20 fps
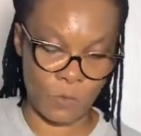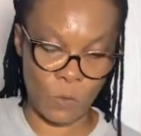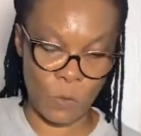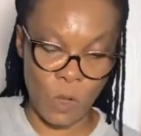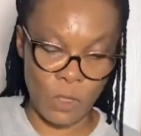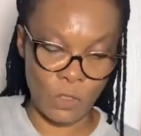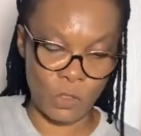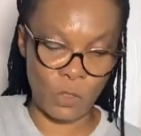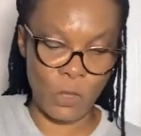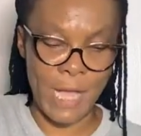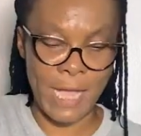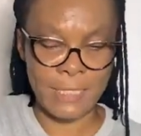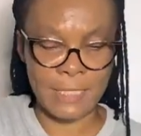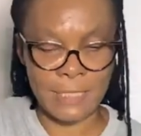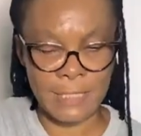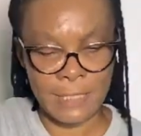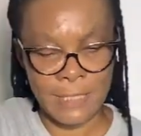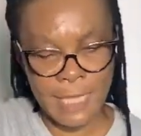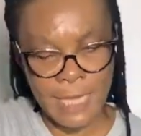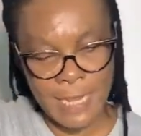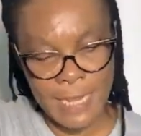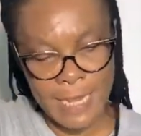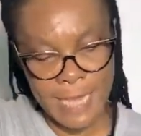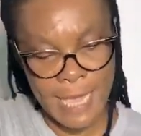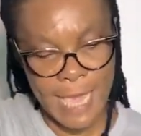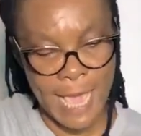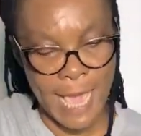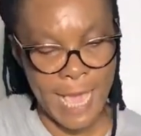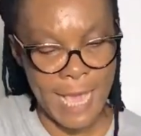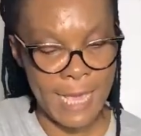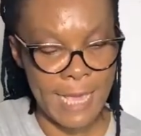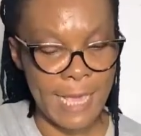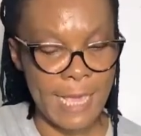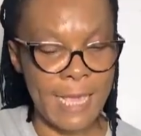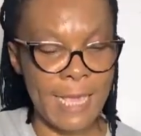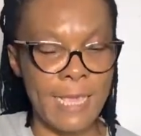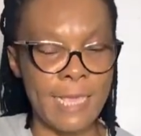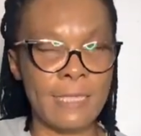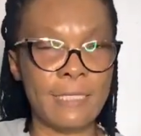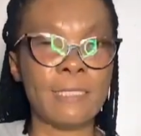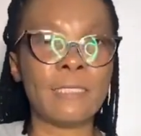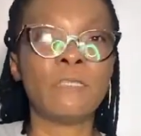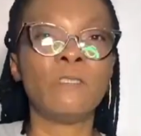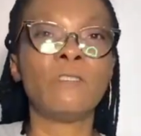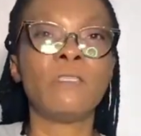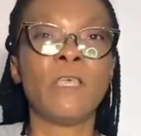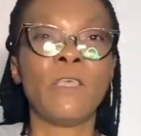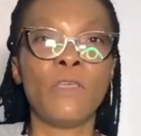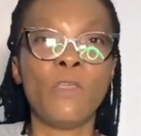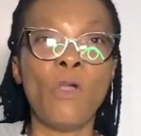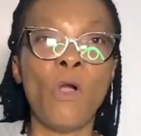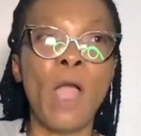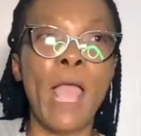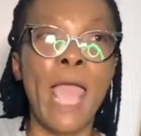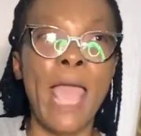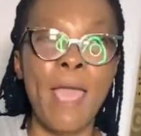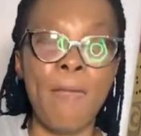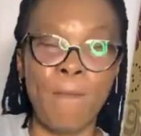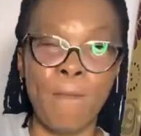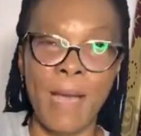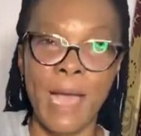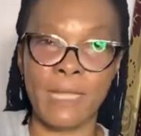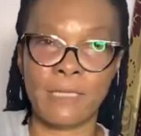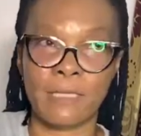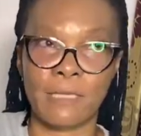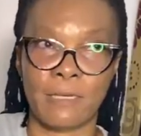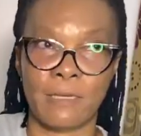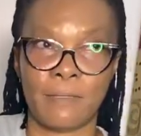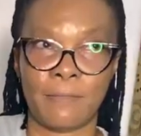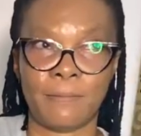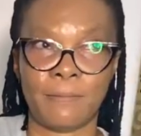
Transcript: What you are seeing here is your hair mask.